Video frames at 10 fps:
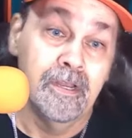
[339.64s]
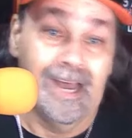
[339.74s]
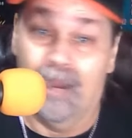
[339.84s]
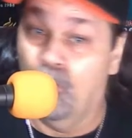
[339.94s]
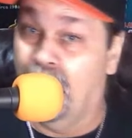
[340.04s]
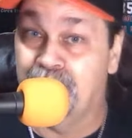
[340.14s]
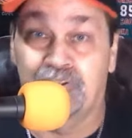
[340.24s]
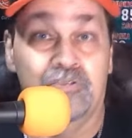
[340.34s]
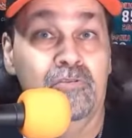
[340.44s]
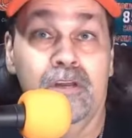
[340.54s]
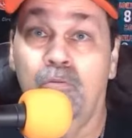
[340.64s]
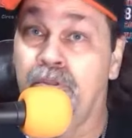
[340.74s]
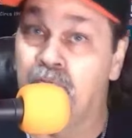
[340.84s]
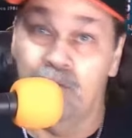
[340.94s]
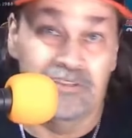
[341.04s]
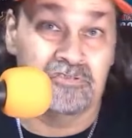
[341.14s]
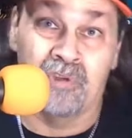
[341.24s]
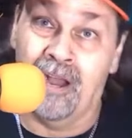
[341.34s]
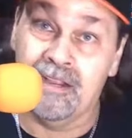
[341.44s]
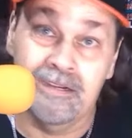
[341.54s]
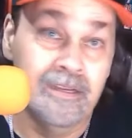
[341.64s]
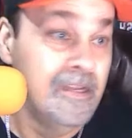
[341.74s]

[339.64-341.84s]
I watched Shula with WoodStrock.